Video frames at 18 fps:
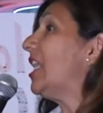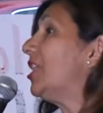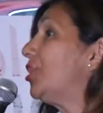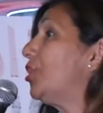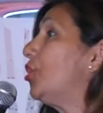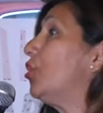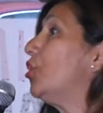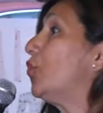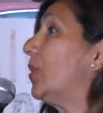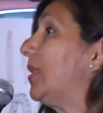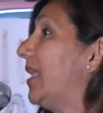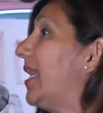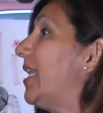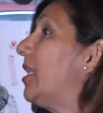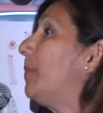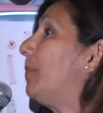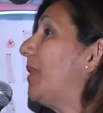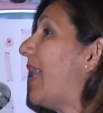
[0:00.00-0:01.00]

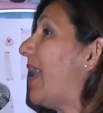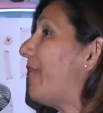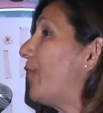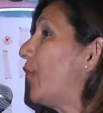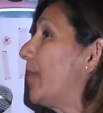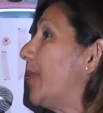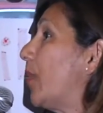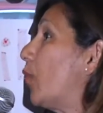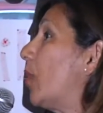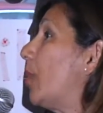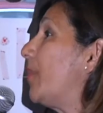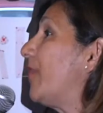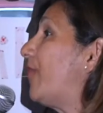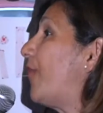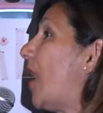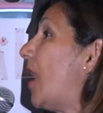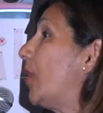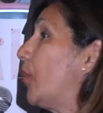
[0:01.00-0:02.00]
issues-related platform that we'll be
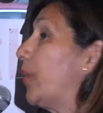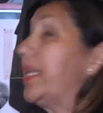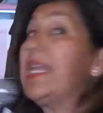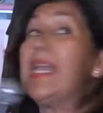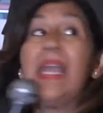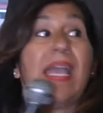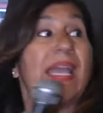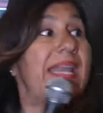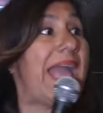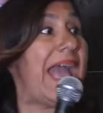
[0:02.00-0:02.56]
following. And